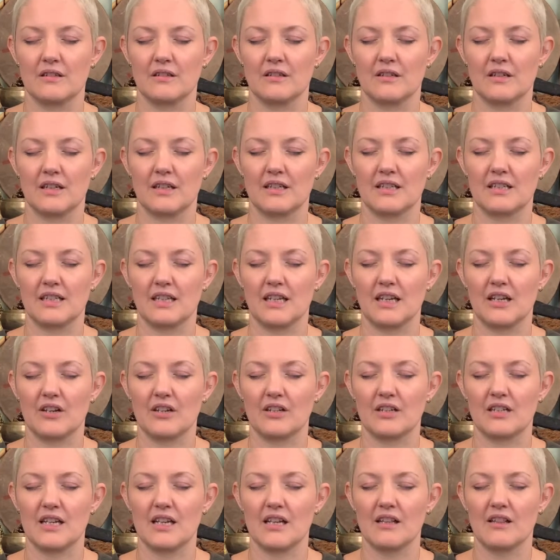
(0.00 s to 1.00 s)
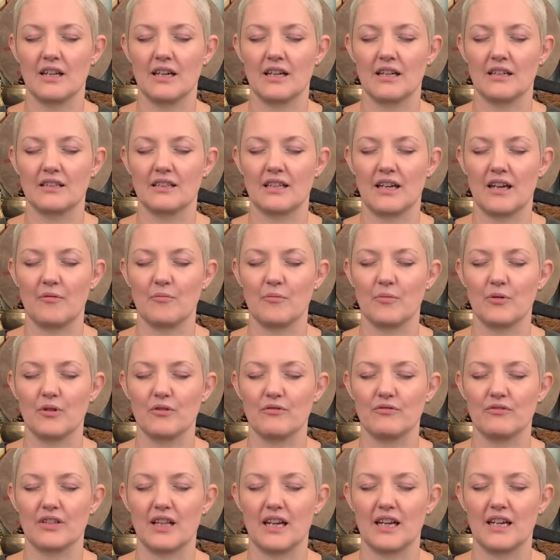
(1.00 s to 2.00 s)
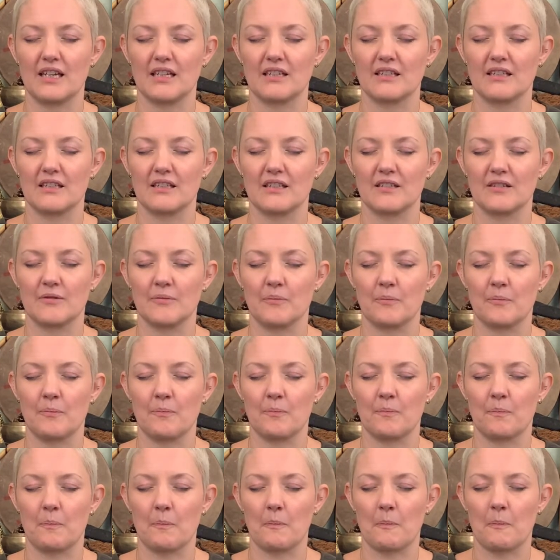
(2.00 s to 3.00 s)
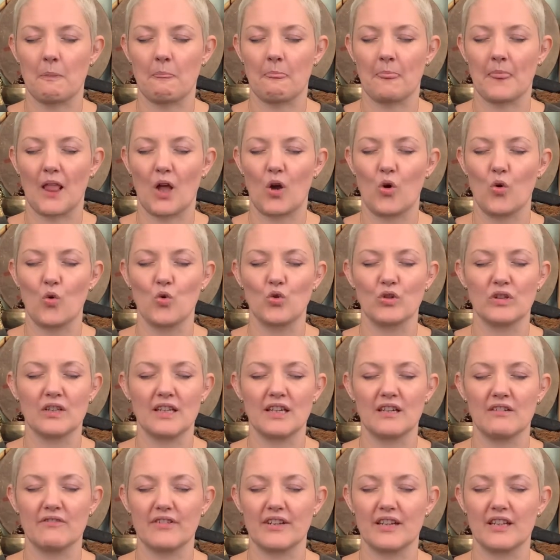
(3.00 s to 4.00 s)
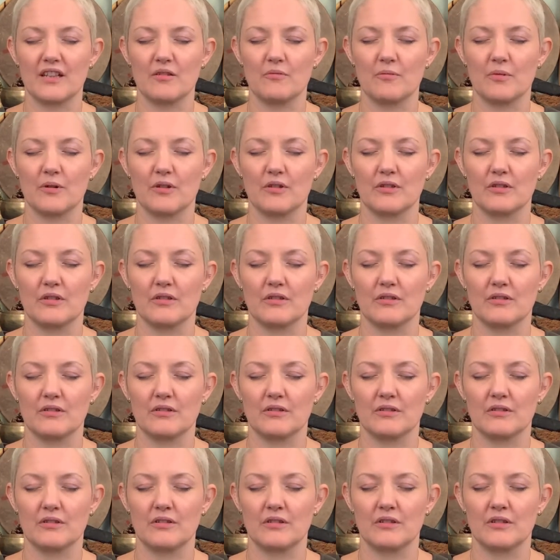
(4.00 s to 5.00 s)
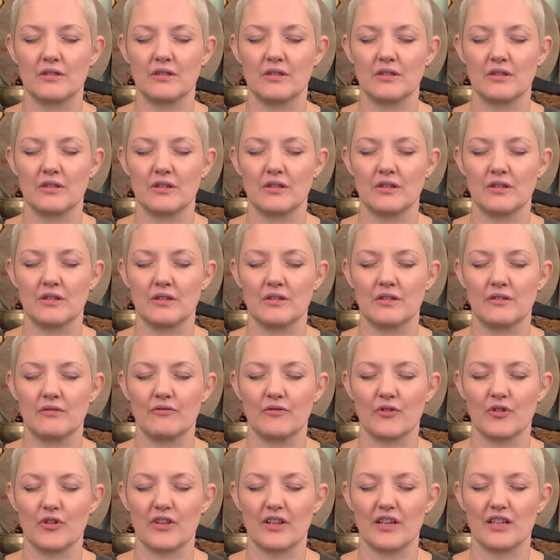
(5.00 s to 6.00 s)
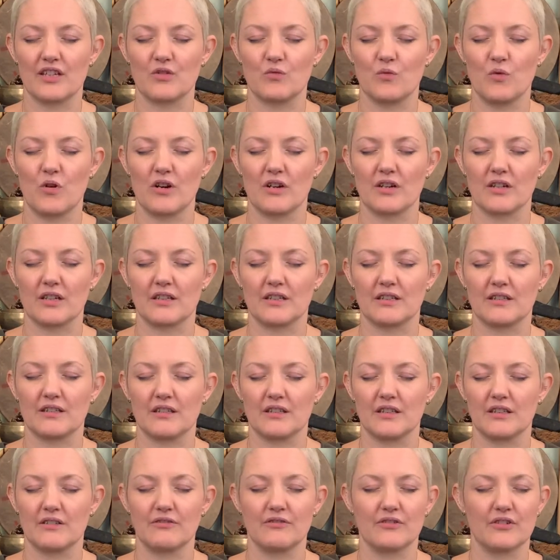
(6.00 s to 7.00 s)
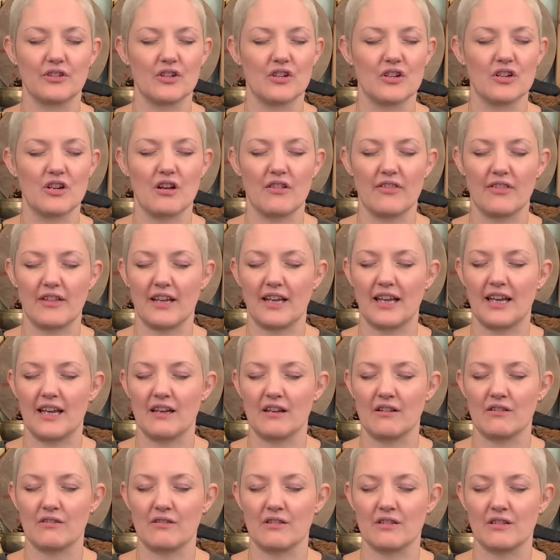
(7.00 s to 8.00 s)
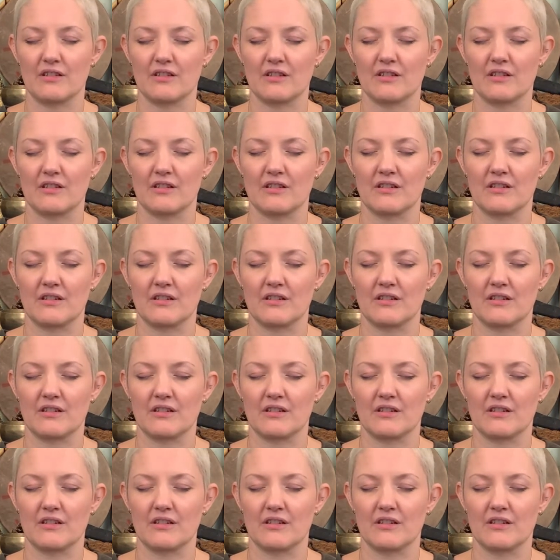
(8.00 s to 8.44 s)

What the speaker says: and a sacred healing temple of light, only available for this work and for nothing else.